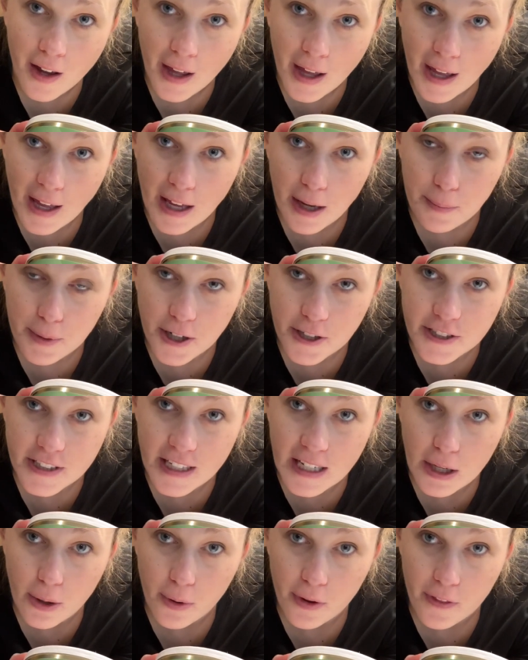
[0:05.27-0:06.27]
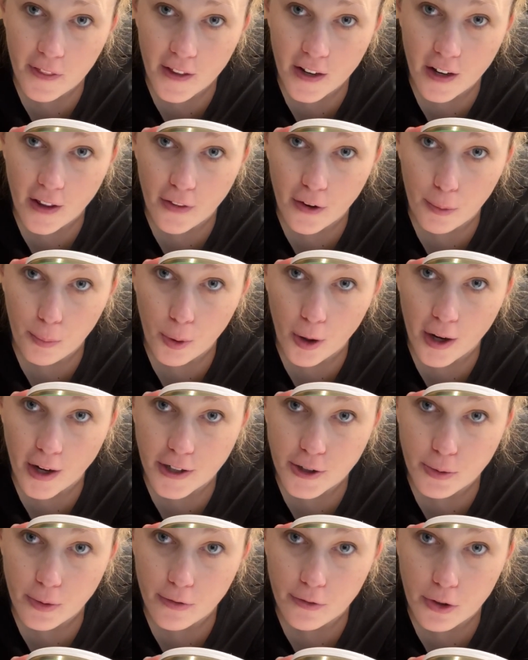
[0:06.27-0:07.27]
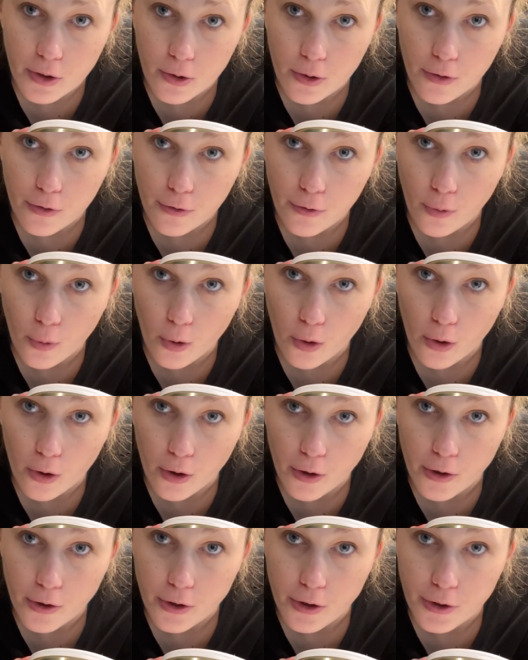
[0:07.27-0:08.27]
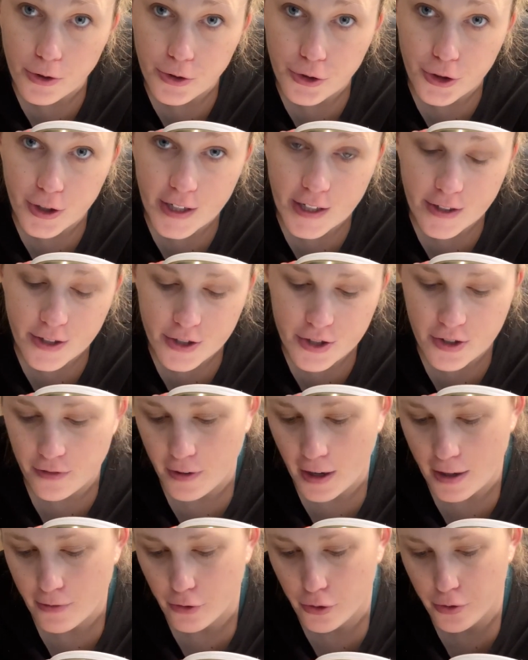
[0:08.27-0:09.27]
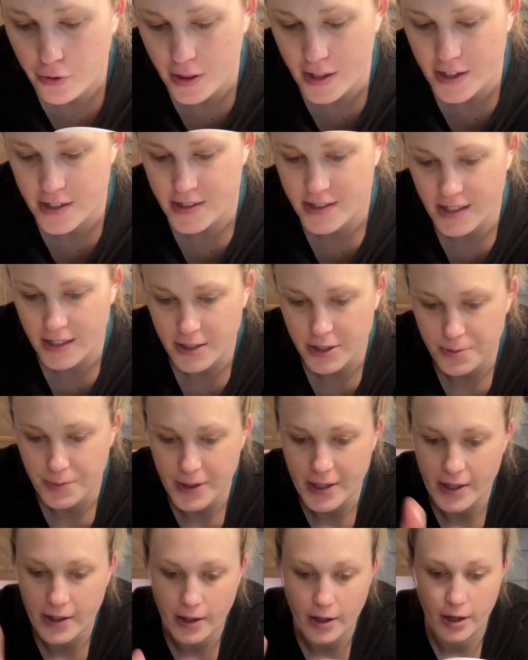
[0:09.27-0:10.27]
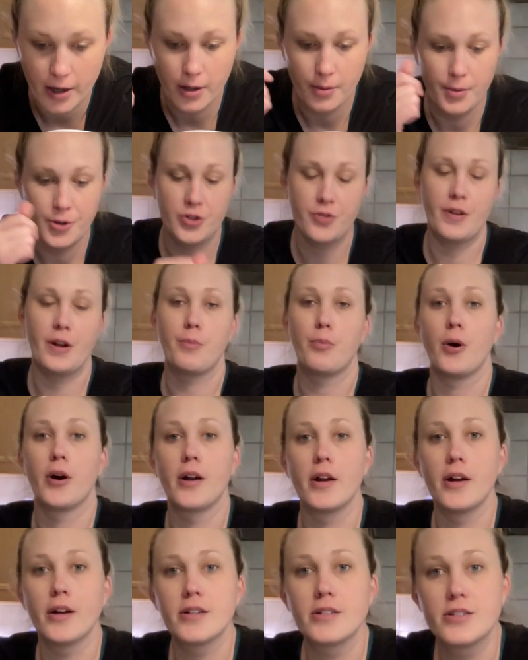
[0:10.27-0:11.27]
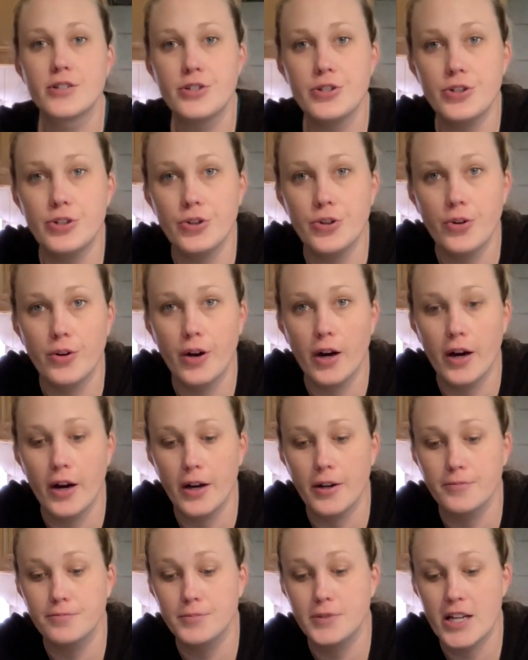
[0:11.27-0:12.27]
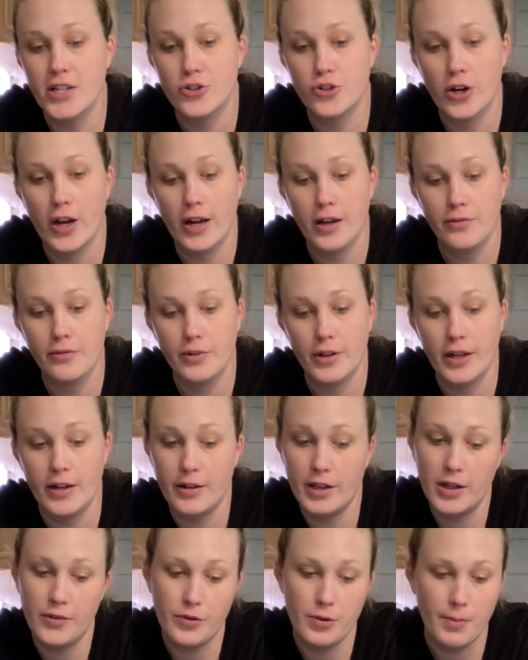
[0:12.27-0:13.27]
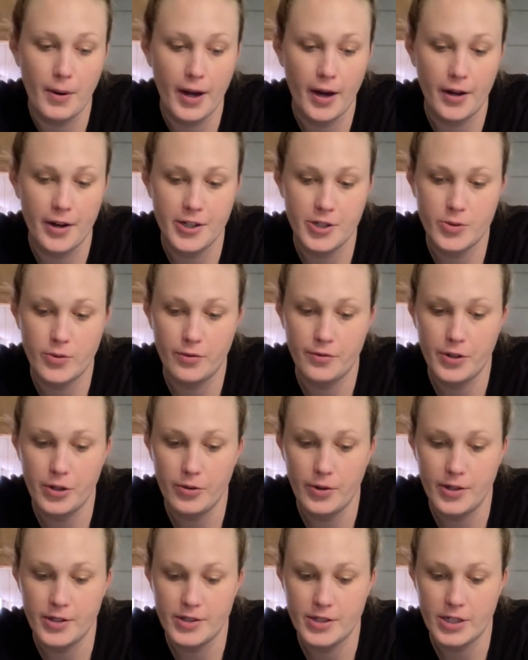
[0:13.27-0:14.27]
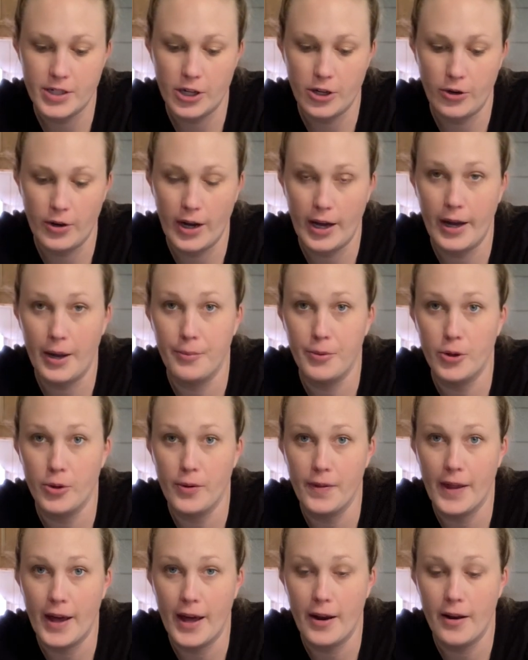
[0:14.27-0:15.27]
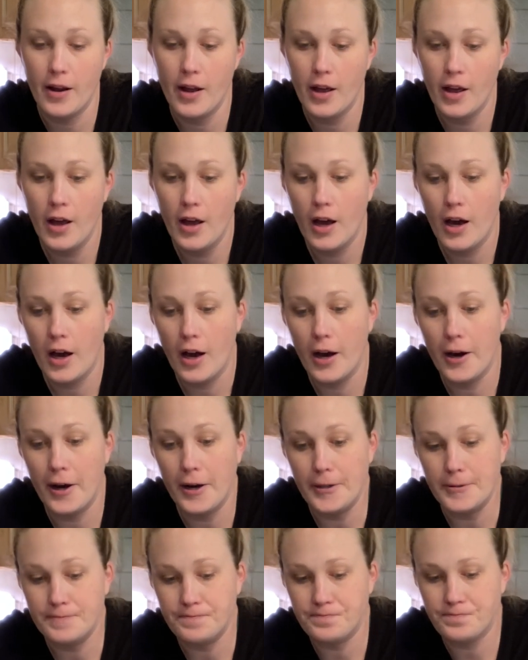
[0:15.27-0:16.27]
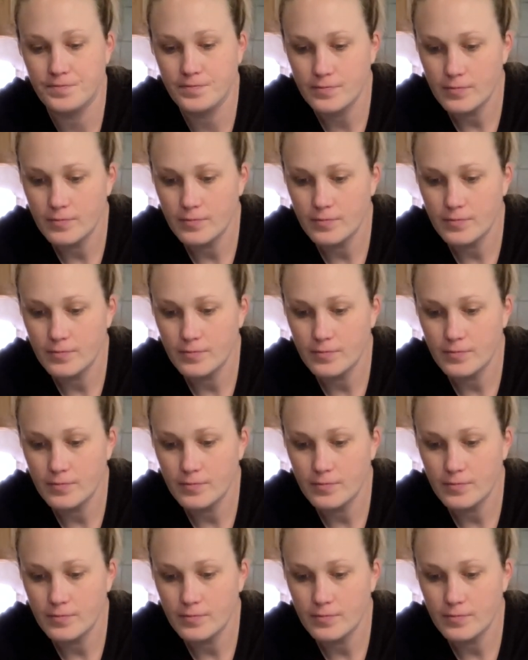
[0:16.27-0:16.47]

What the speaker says: Hey, I'm here today with another product review for Nutrient Survival. They sent me a bunch of their products to test drive and give you my honest review, and so I'm doing that. Um,